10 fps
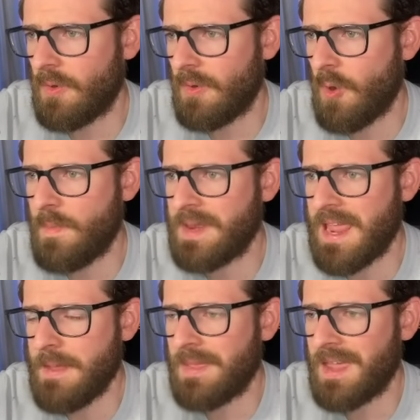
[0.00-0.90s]
open
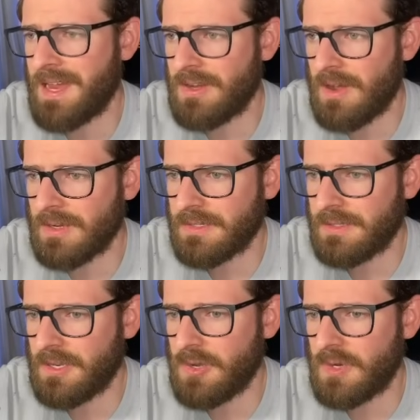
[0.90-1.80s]
API docs,
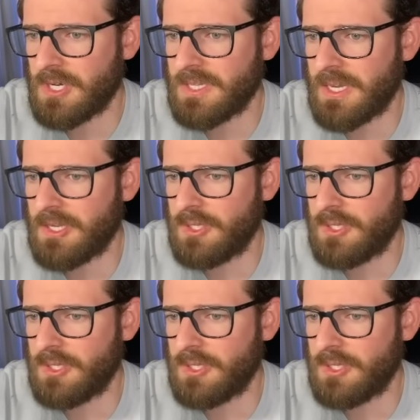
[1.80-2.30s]
and you can just like